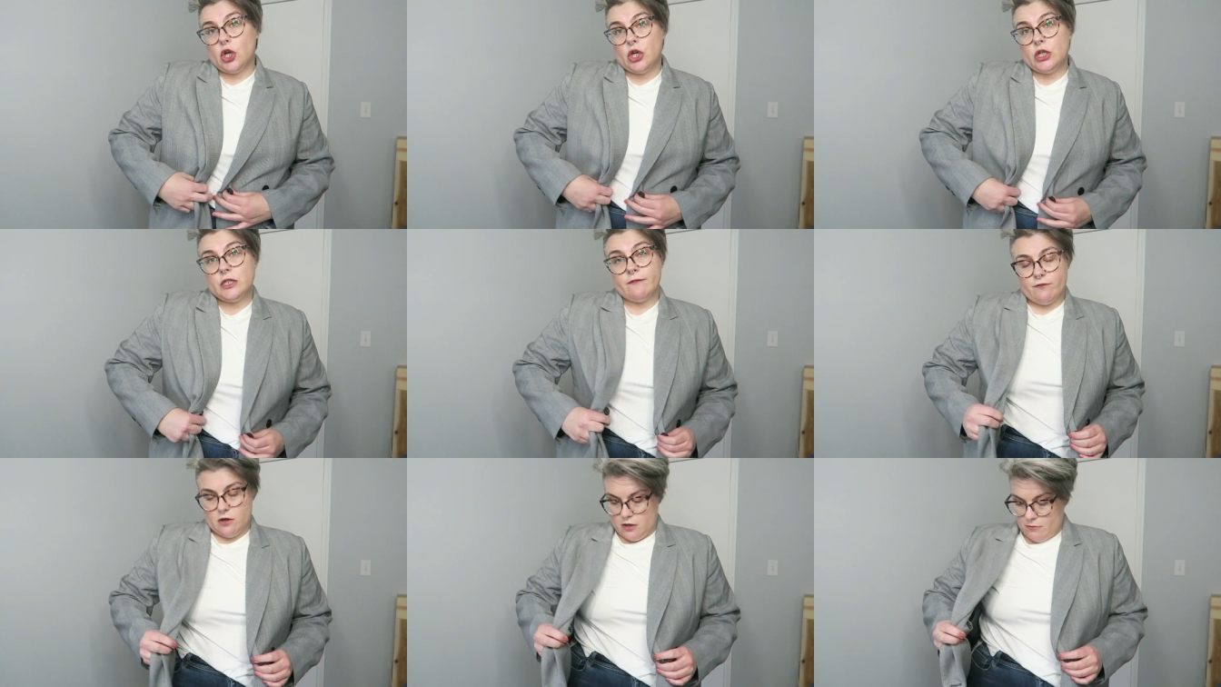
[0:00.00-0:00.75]
learned
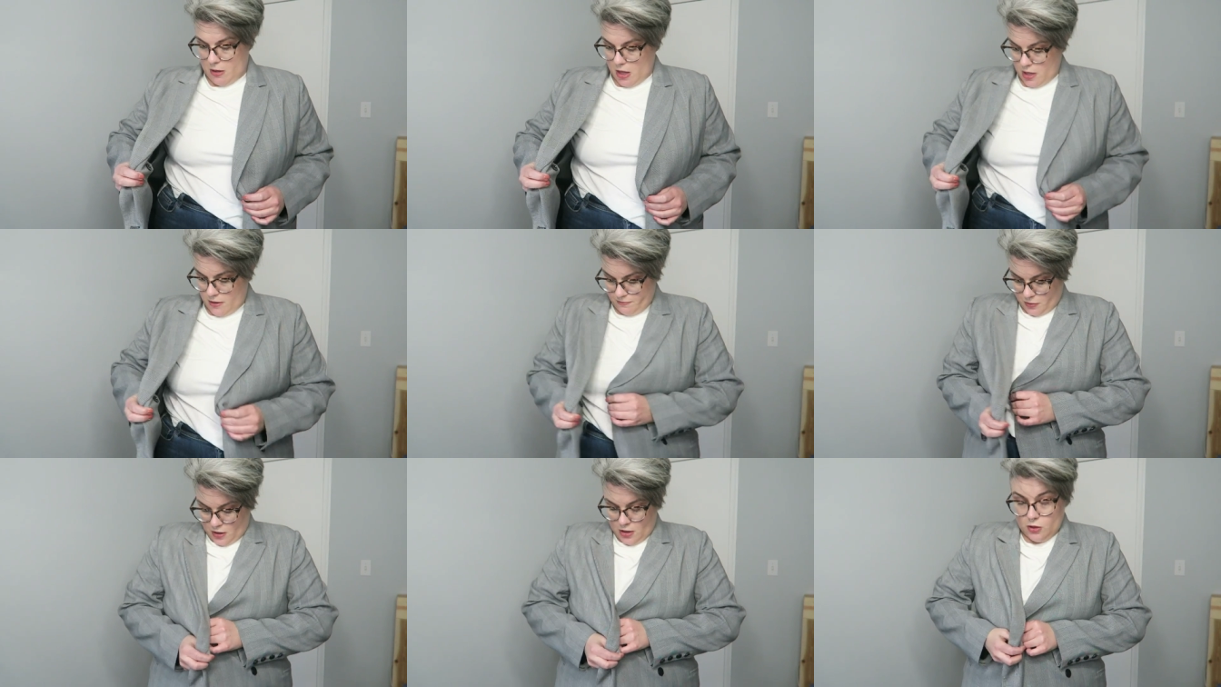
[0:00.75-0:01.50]
from
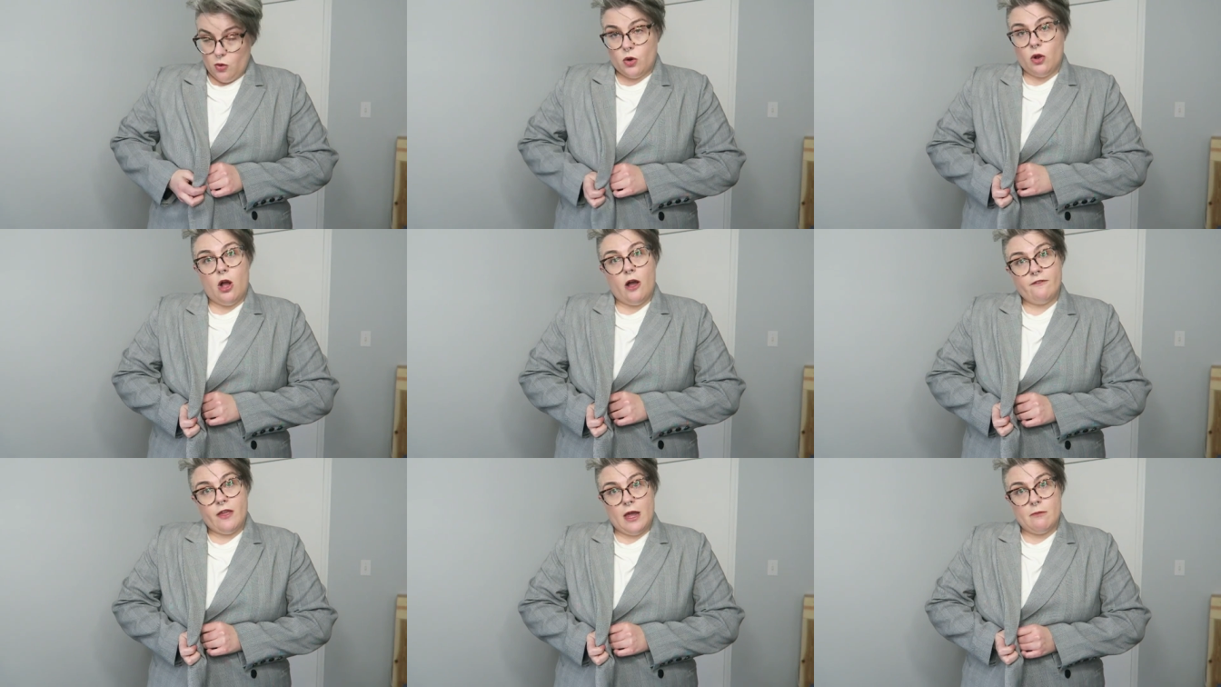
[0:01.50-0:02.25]
um, Laurel
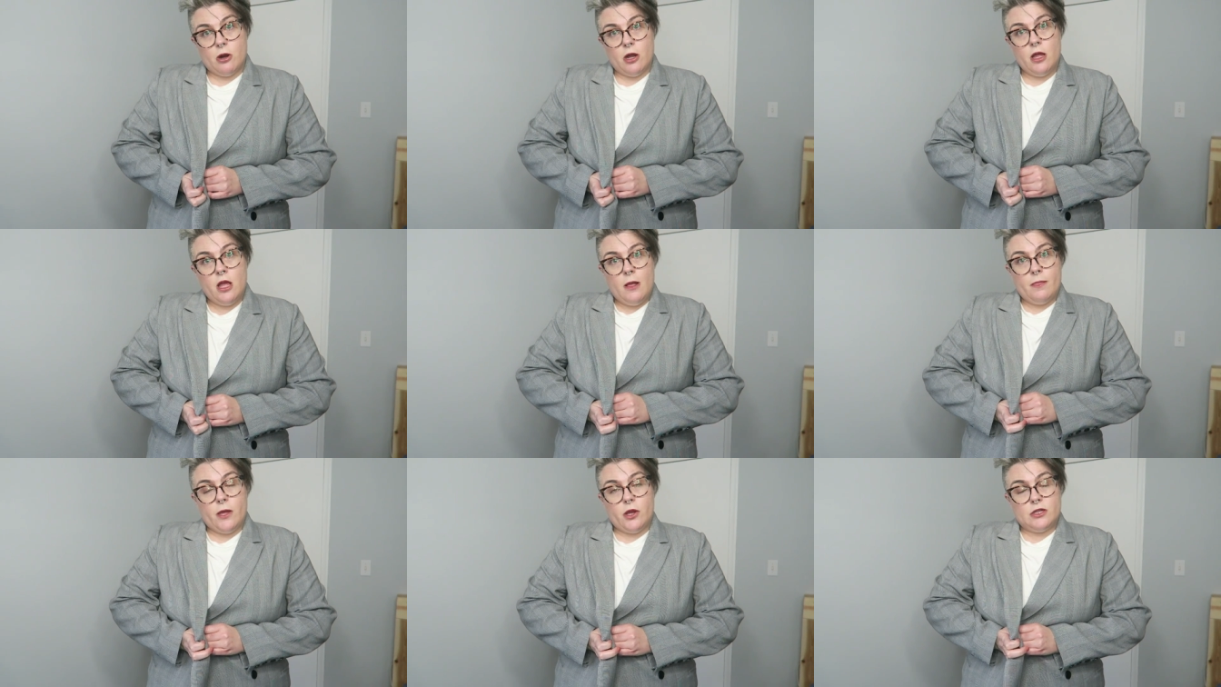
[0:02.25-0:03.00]
off camera
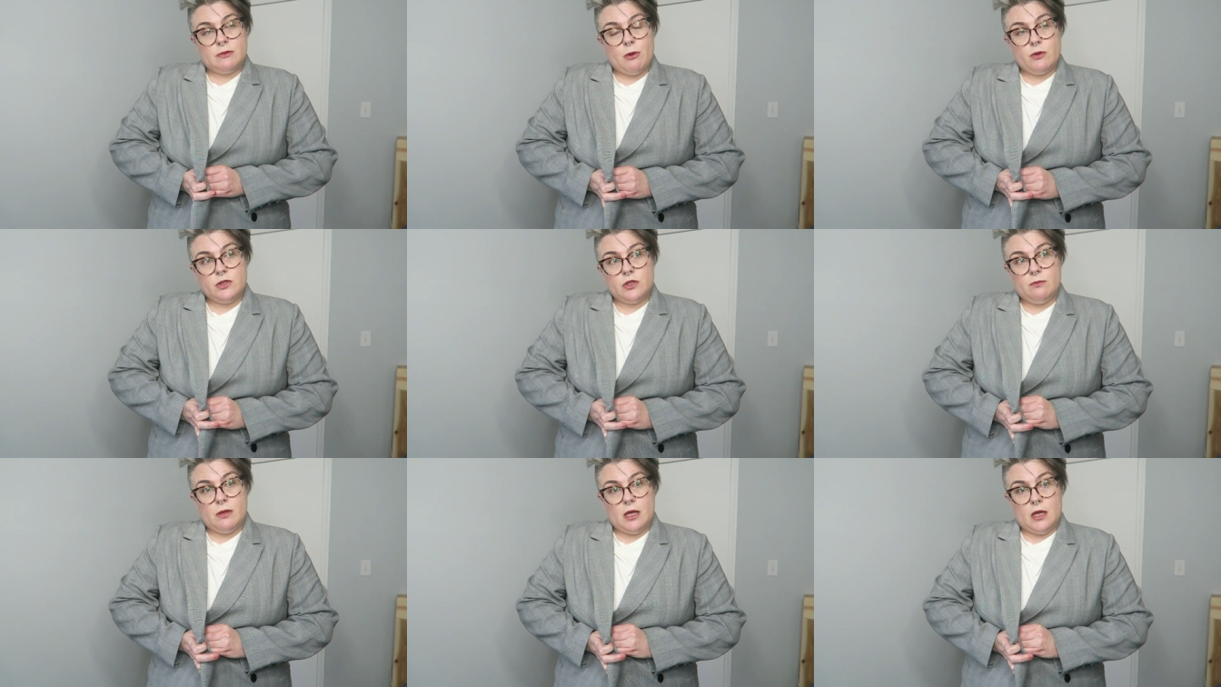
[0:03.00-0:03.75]
that you're supposed
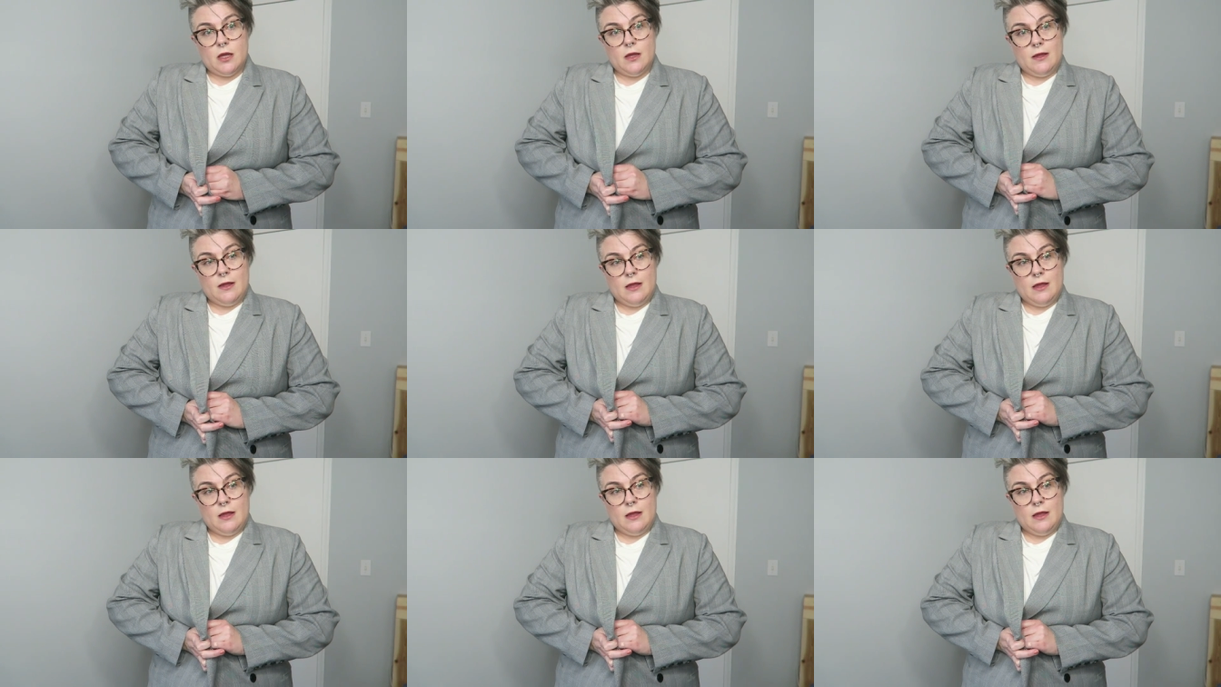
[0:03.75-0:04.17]
to be